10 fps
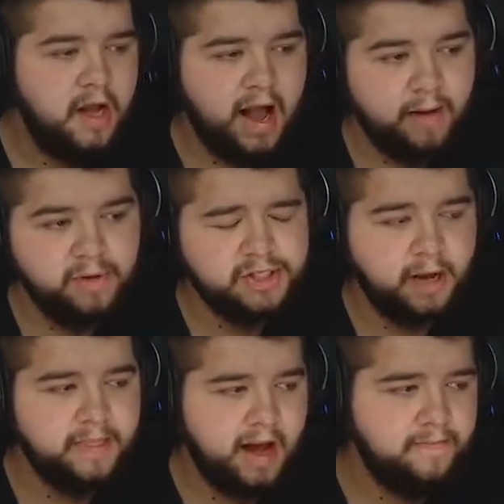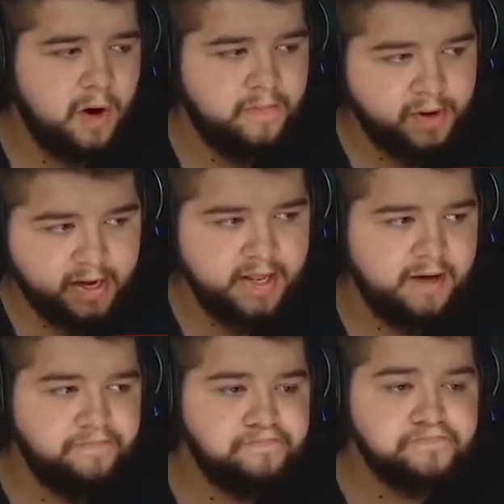And we done that by bringing
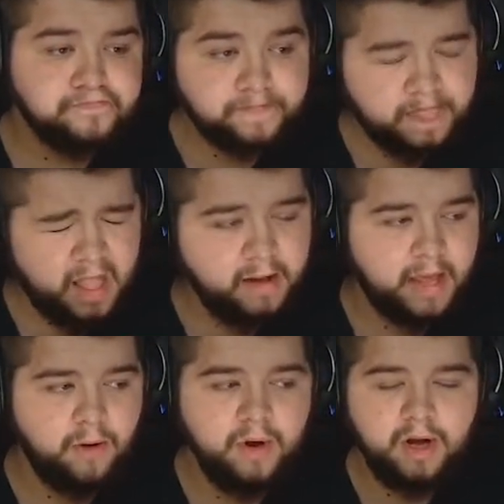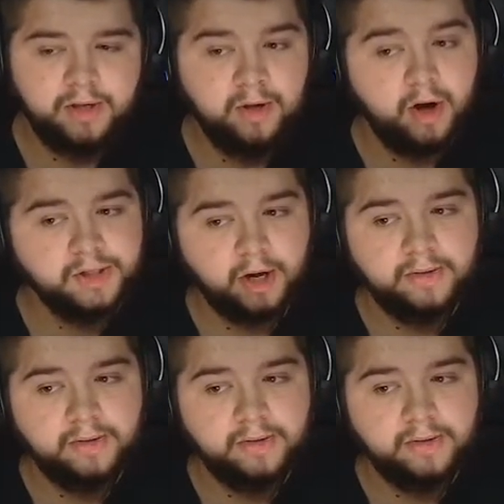in... Now, you guys, I